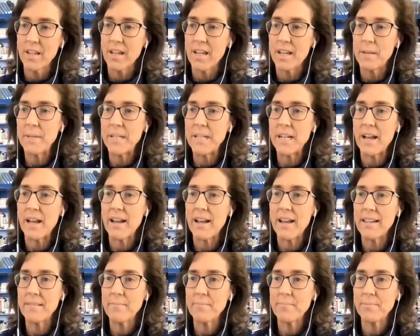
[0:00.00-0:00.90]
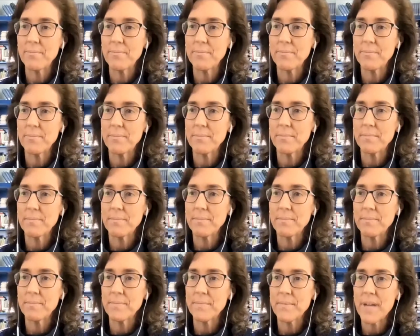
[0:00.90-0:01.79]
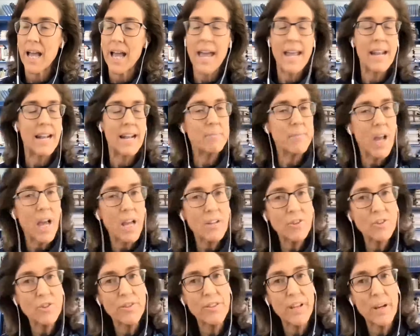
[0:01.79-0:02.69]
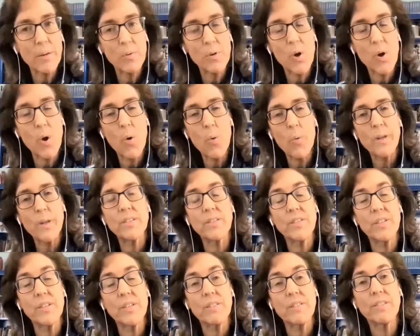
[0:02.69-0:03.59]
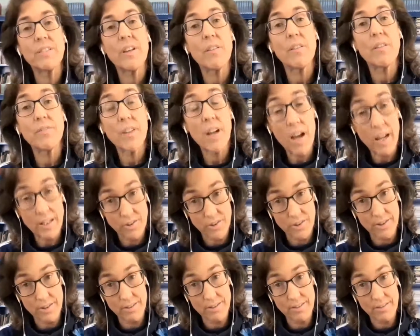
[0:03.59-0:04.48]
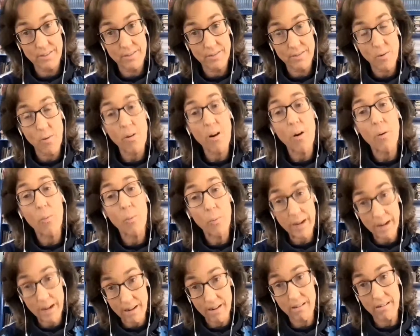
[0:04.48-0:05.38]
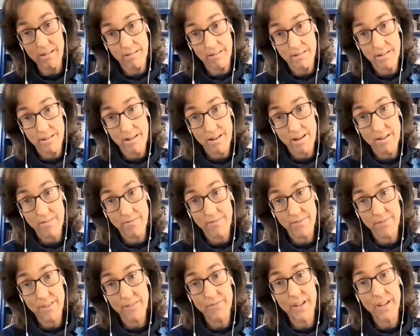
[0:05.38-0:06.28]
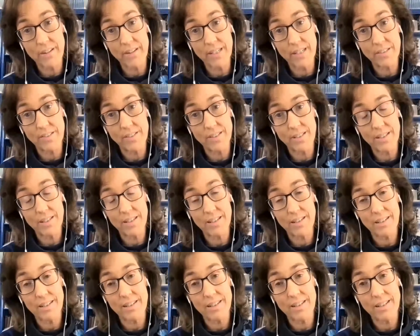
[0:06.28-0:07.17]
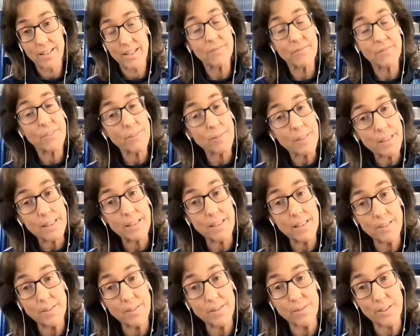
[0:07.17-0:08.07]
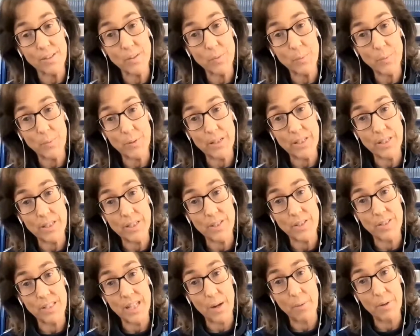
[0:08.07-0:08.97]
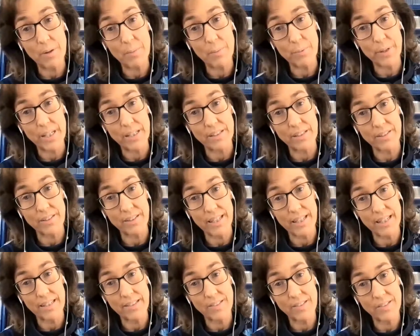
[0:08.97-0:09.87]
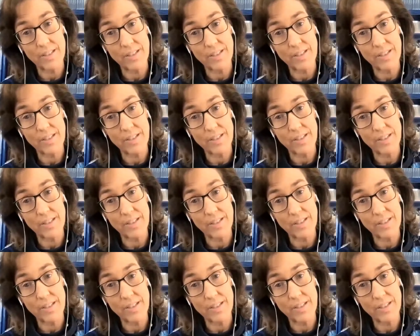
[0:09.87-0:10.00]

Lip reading: I mean, I'm not sure that we're always self-conscious or aware of the various influences or inspirations that we bring to things.